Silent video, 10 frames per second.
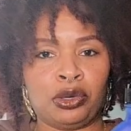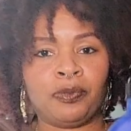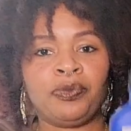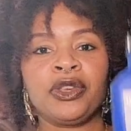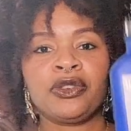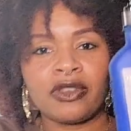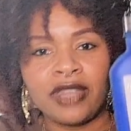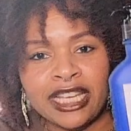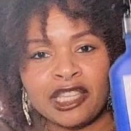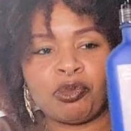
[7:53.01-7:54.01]
So that's the
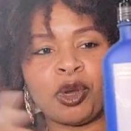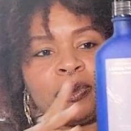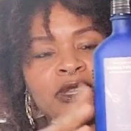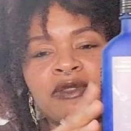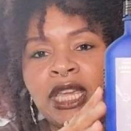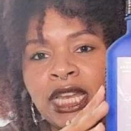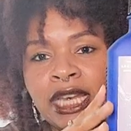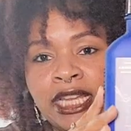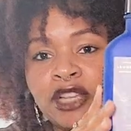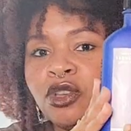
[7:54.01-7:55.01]
purpose of getting this.
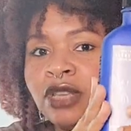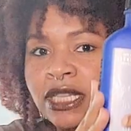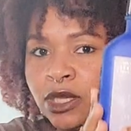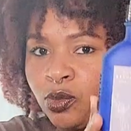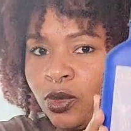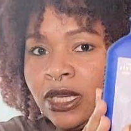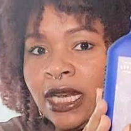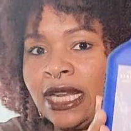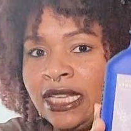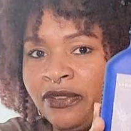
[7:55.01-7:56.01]
So this is one that I
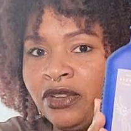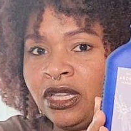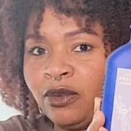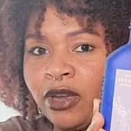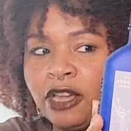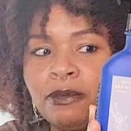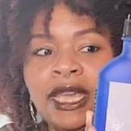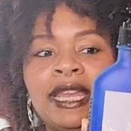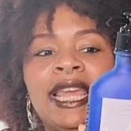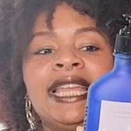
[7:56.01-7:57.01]
definitely recommend.
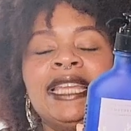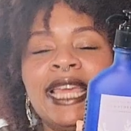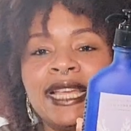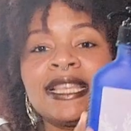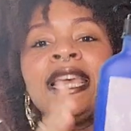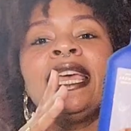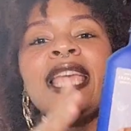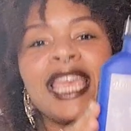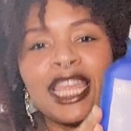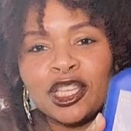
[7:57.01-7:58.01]
And yes, it
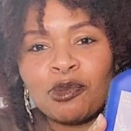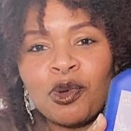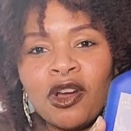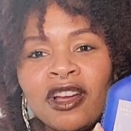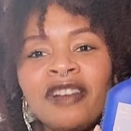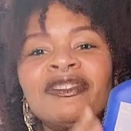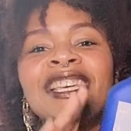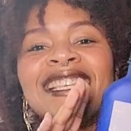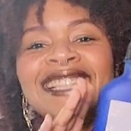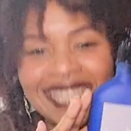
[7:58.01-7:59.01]
is a part of the
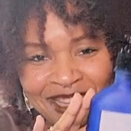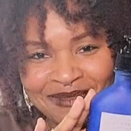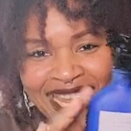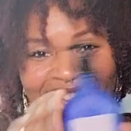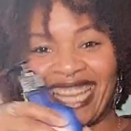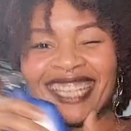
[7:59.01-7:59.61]
sleep line.